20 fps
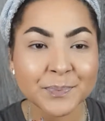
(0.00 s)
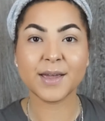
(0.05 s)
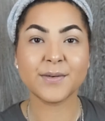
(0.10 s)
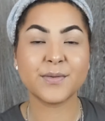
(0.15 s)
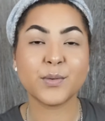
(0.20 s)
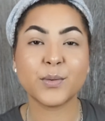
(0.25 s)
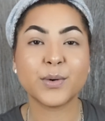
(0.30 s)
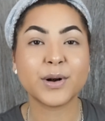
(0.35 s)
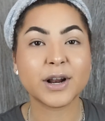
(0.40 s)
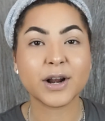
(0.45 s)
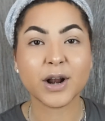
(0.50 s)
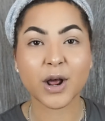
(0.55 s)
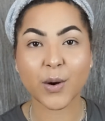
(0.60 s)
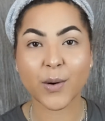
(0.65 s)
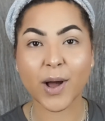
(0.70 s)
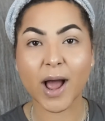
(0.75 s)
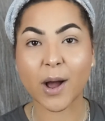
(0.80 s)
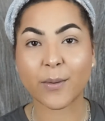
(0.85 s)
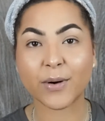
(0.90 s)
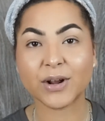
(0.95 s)
If you want to know
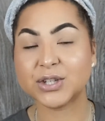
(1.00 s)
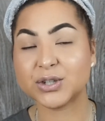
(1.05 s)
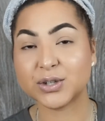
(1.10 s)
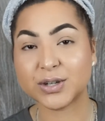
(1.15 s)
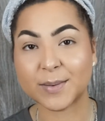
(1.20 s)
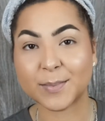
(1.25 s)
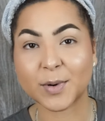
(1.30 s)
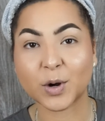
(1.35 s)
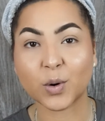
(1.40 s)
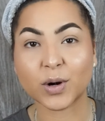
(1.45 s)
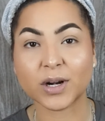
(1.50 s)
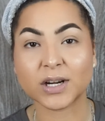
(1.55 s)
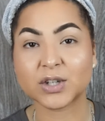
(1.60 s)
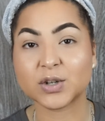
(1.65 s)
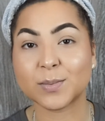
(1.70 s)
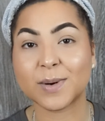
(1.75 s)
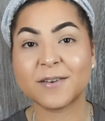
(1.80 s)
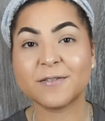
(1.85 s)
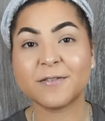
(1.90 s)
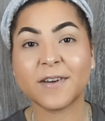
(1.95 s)
how I do them according to
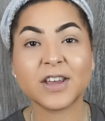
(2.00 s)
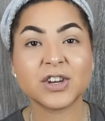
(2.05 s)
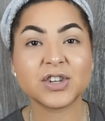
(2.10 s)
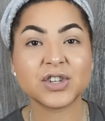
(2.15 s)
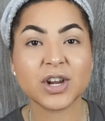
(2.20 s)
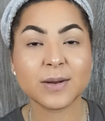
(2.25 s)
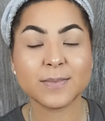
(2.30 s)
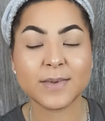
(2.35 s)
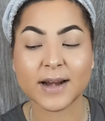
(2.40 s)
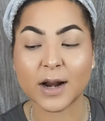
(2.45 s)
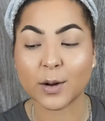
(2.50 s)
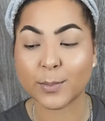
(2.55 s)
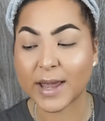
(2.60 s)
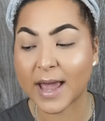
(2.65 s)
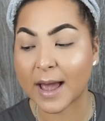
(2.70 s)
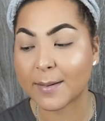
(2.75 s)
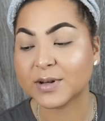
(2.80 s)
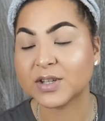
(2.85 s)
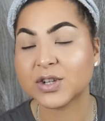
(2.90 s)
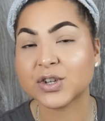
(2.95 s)
my face shape, then I'll be
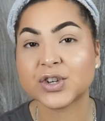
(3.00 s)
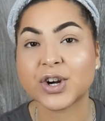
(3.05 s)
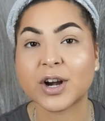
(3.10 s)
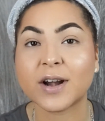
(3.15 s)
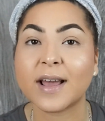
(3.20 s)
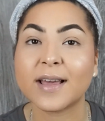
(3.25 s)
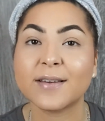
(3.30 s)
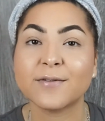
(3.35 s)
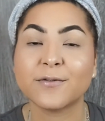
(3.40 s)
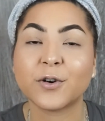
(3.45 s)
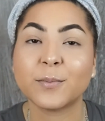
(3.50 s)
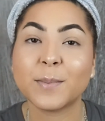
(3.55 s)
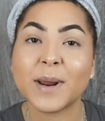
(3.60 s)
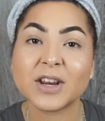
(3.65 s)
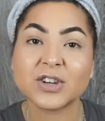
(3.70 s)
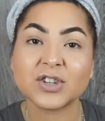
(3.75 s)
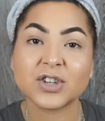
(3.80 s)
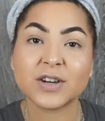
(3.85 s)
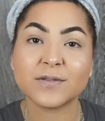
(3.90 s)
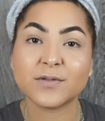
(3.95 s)
happy to share that
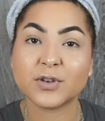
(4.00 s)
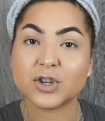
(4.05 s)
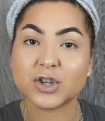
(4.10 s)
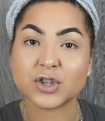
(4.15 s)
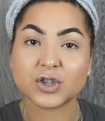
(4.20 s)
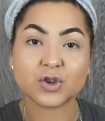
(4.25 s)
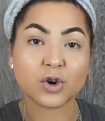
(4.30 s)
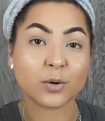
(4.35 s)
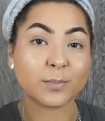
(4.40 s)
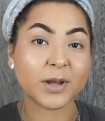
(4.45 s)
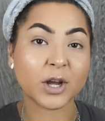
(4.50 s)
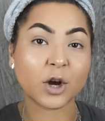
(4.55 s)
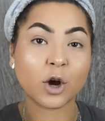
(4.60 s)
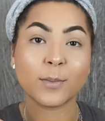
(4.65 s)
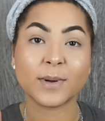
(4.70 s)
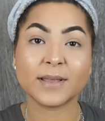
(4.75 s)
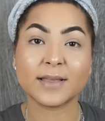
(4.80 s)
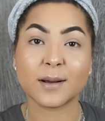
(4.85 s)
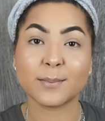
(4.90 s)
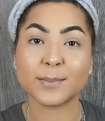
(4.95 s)
information if you just drop me a
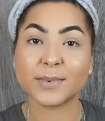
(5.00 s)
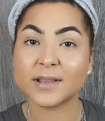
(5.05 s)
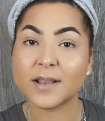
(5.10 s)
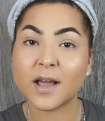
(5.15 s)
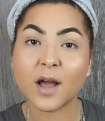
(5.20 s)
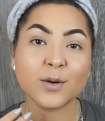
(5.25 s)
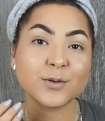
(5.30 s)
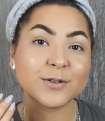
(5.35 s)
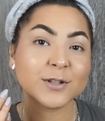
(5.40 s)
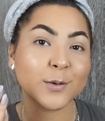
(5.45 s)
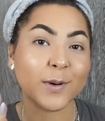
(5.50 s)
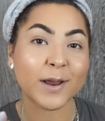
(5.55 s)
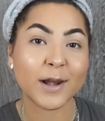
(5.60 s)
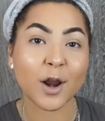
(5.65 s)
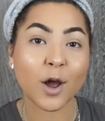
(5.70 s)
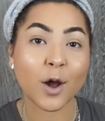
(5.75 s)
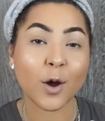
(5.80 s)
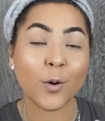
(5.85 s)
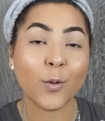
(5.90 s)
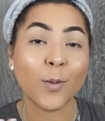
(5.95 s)
comment down below so I
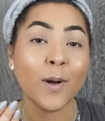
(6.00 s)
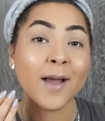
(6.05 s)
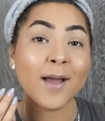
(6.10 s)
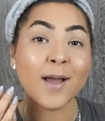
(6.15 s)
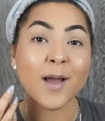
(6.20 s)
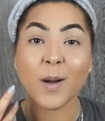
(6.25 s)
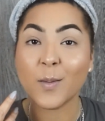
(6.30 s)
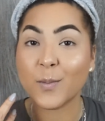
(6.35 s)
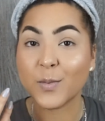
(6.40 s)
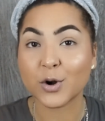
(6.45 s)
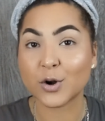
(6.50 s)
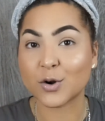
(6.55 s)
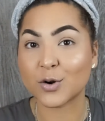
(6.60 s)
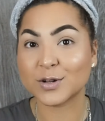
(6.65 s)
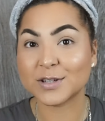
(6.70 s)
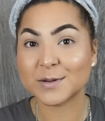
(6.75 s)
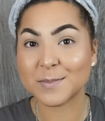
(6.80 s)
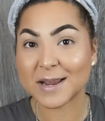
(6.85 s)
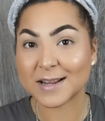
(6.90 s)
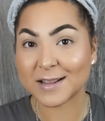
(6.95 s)
know whether or not
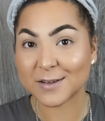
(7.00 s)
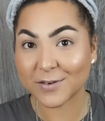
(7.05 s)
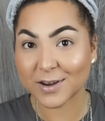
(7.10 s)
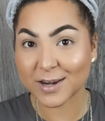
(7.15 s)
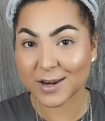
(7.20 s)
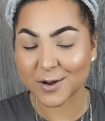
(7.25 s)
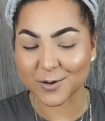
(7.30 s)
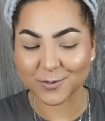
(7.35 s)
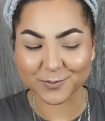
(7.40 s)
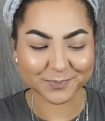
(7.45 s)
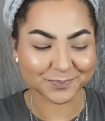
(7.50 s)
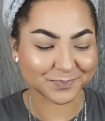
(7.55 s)
to make the video.